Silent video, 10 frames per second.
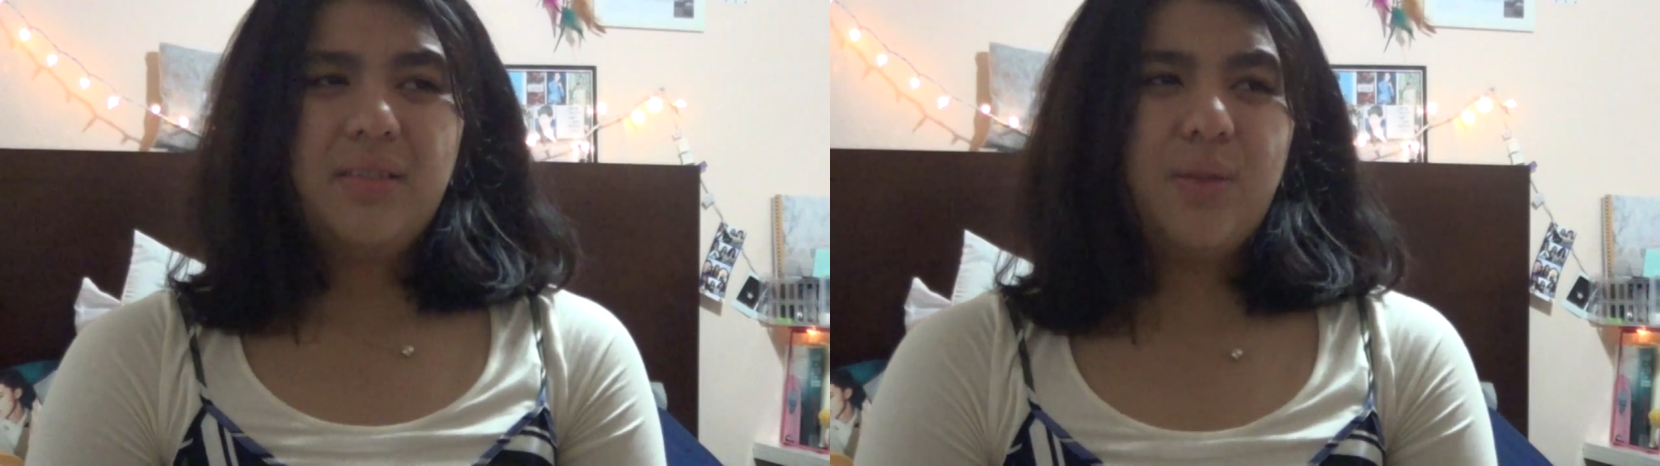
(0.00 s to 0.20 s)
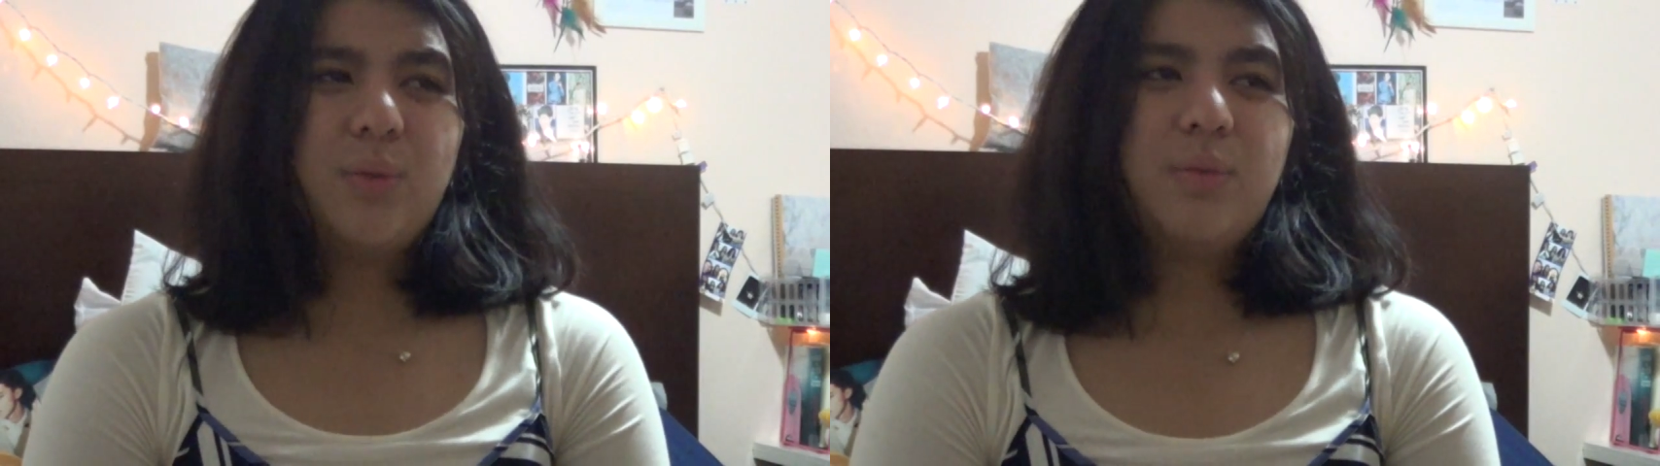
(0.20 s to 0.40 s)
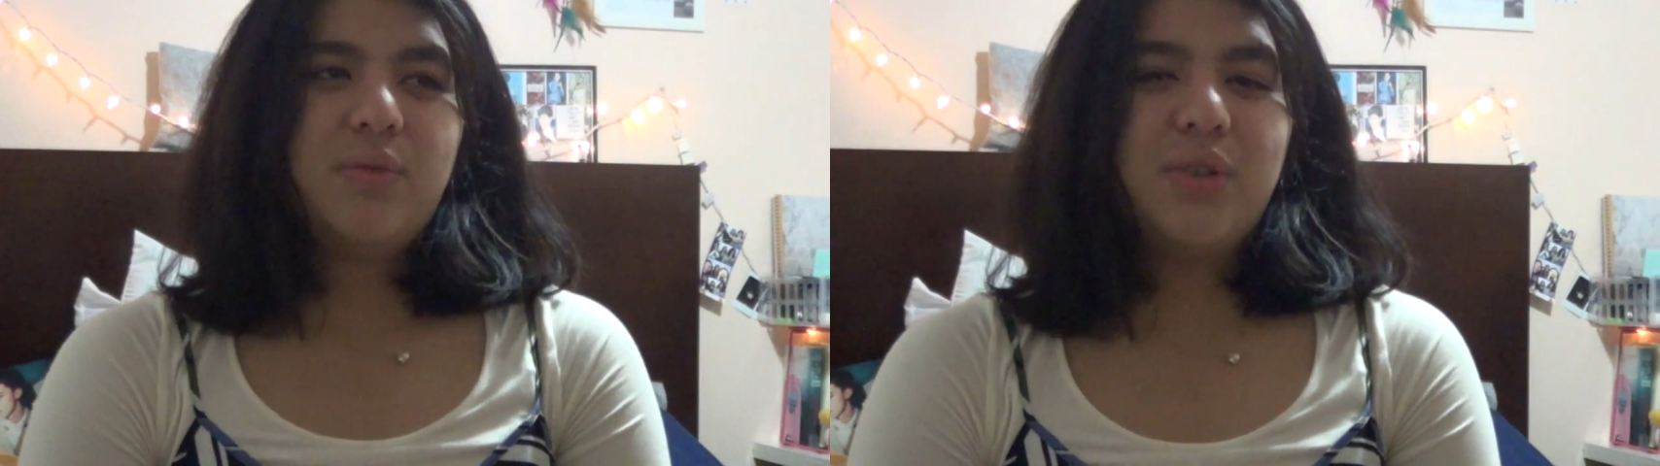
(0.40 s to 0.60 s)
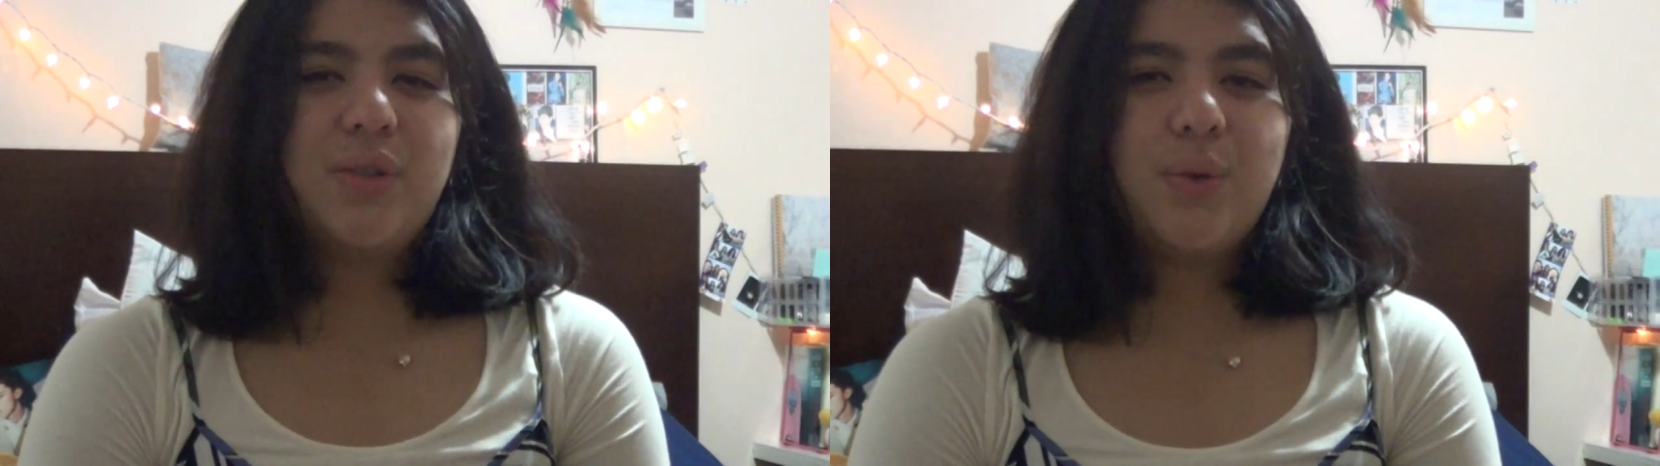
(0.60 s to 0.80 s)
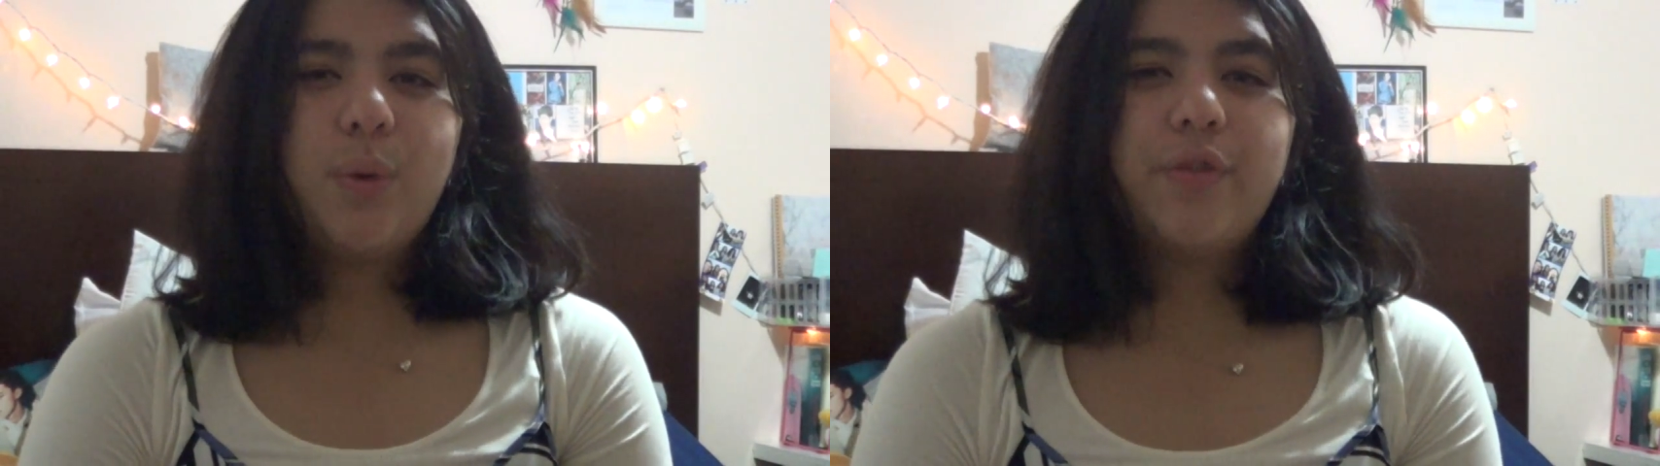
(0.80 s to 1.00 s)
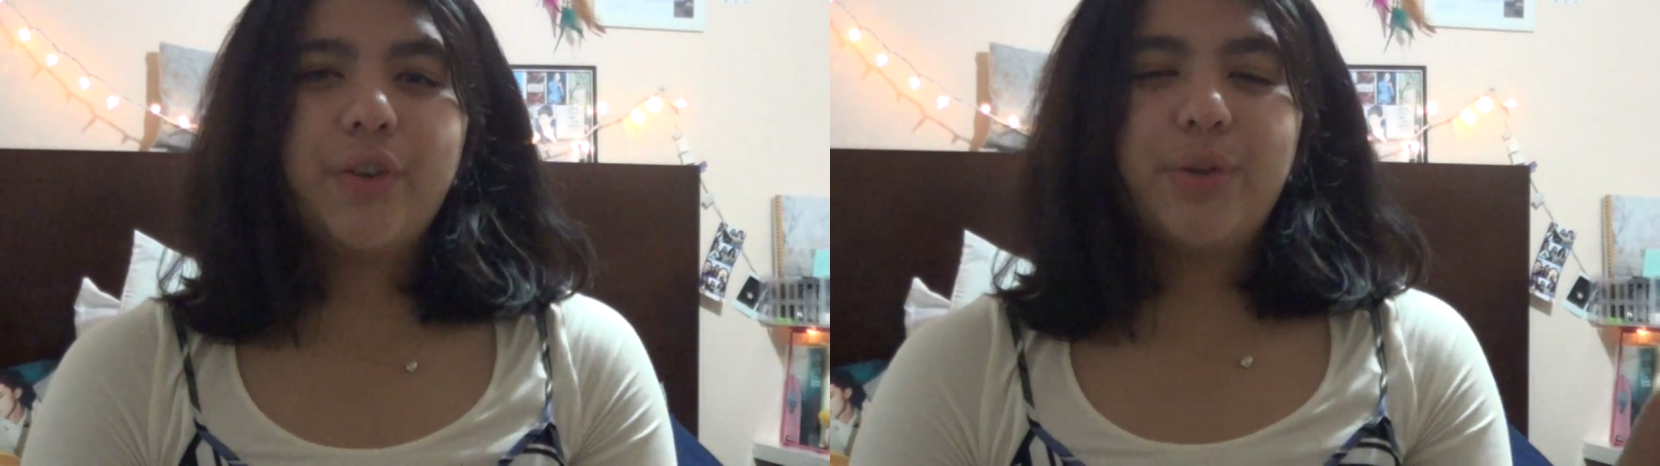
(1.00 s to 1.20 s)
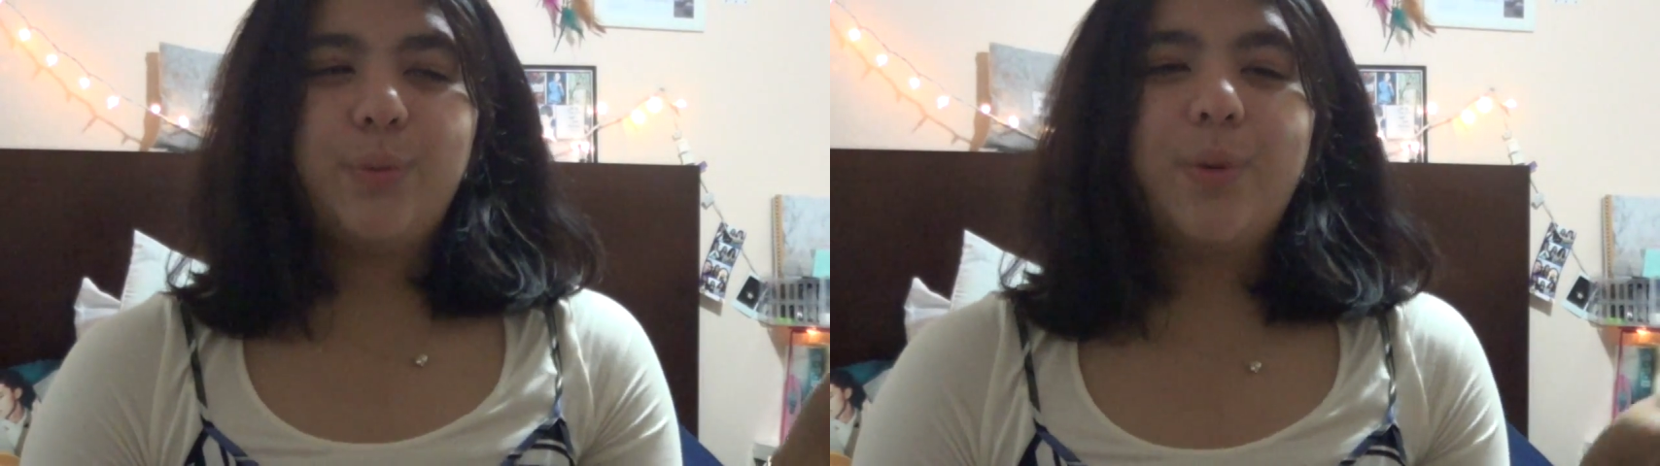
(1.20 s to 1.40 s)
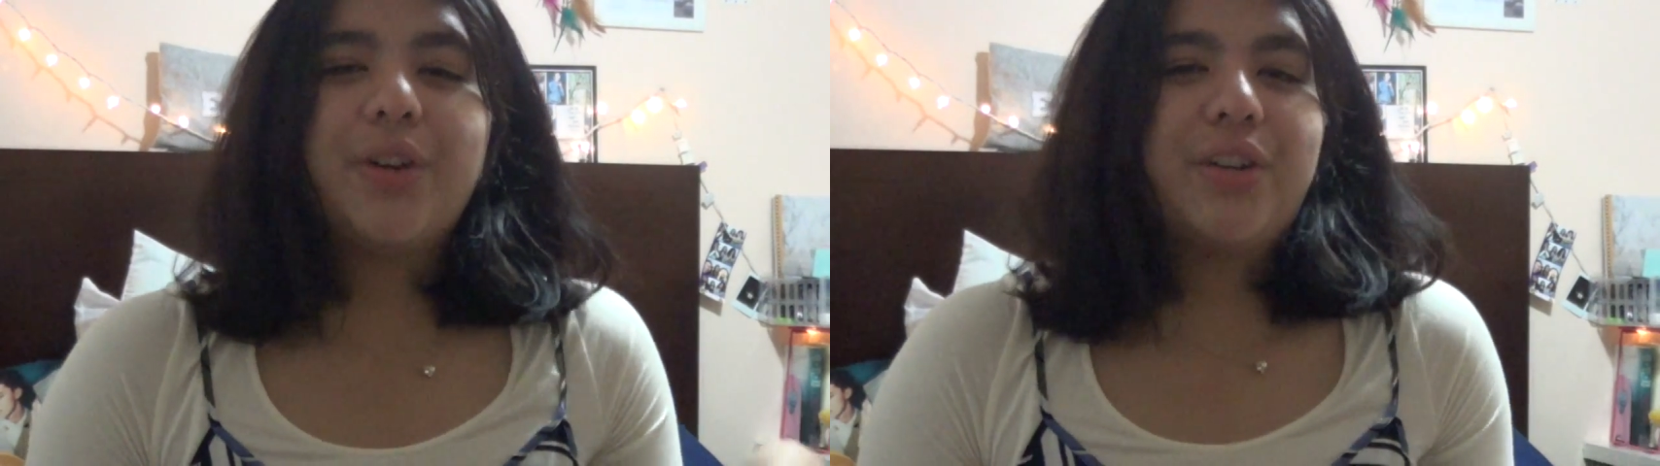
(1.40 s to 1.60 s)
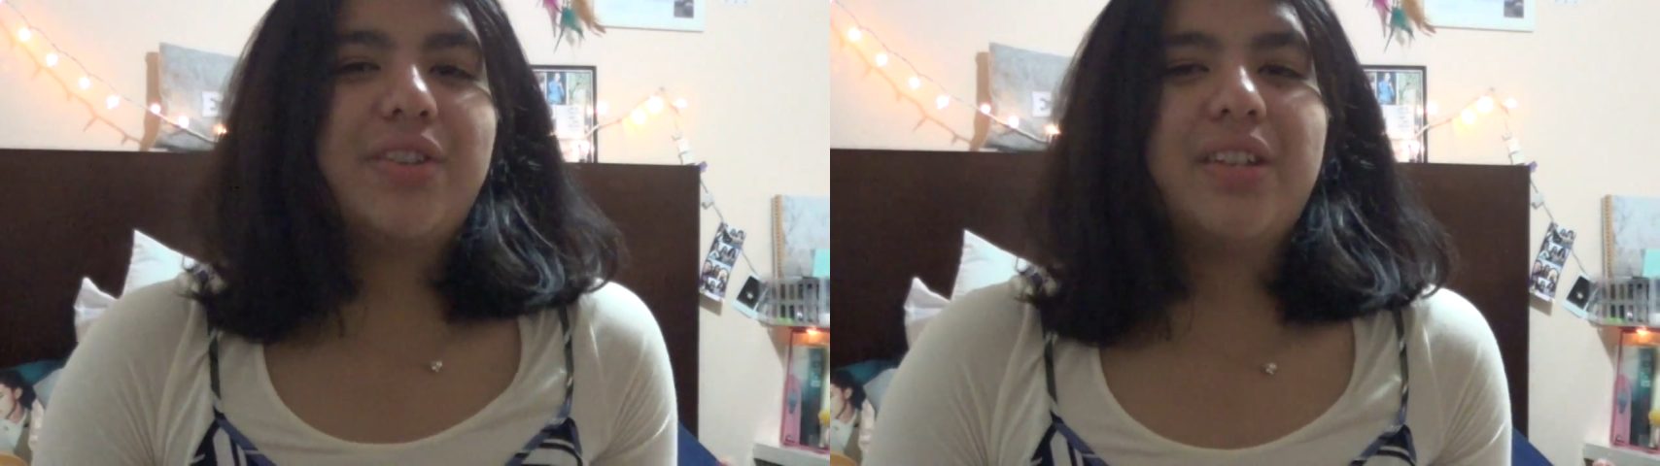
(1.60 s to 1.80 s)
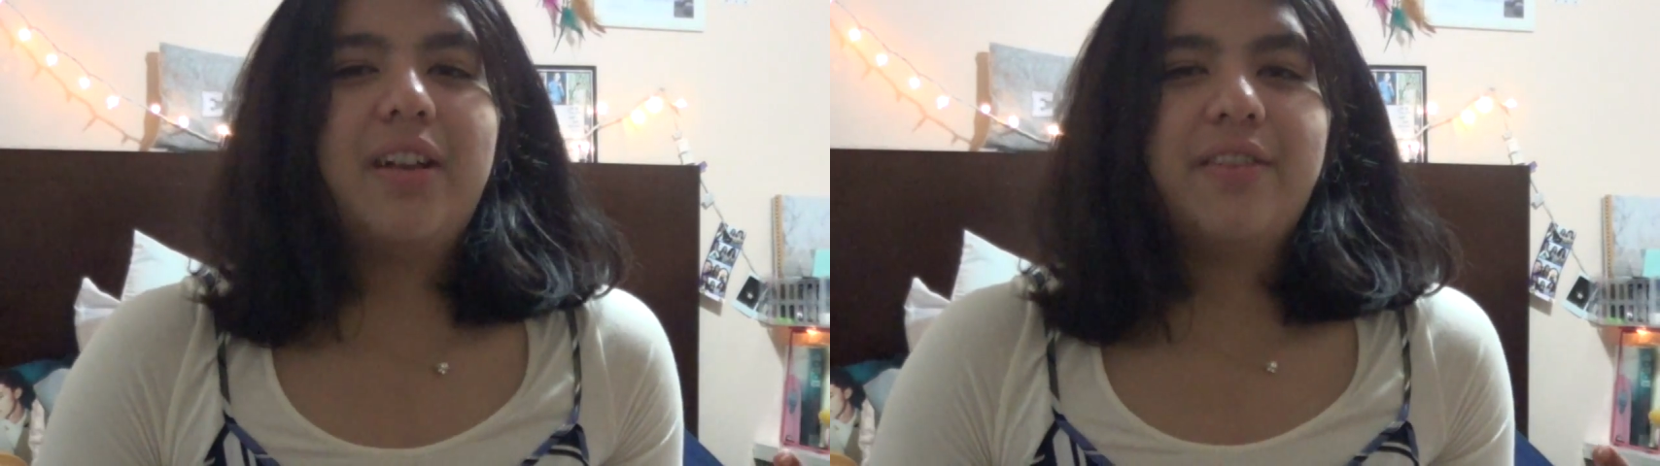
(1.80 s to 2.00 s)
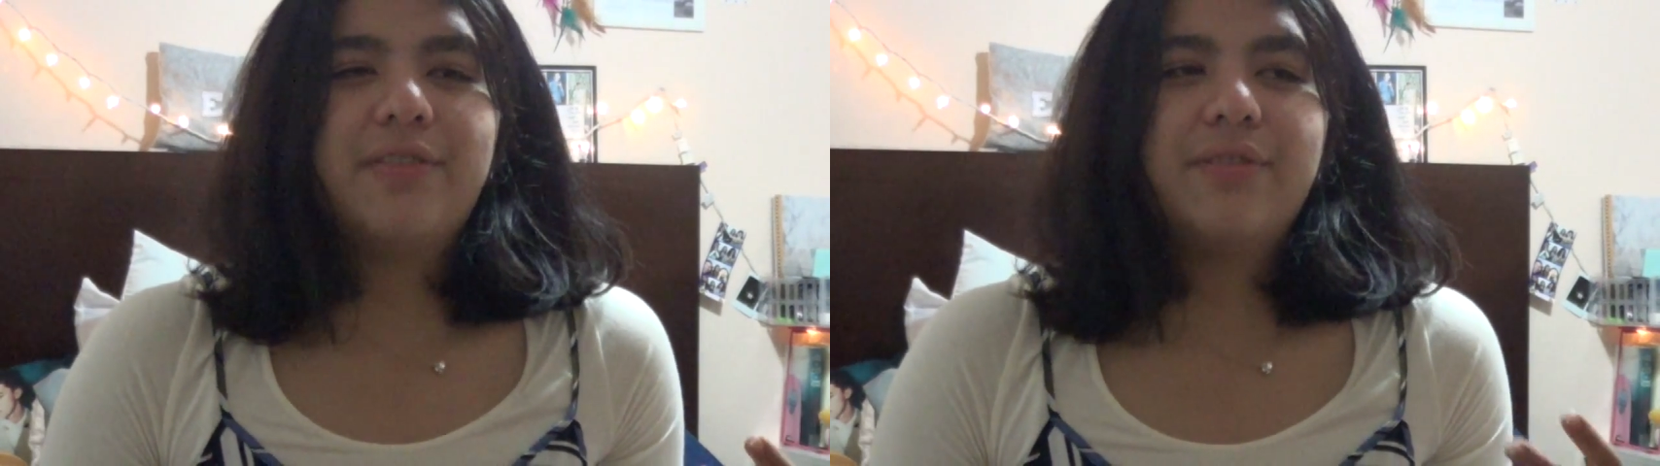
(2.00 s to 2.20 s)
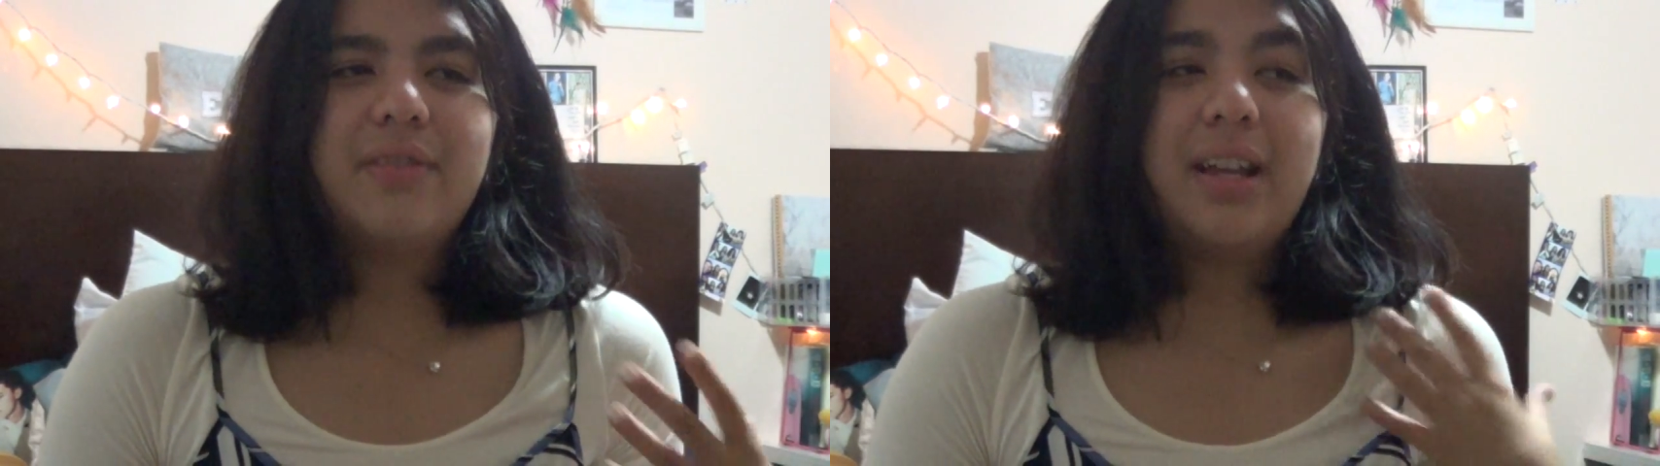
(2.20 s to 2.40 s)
Don't just overwork yourself.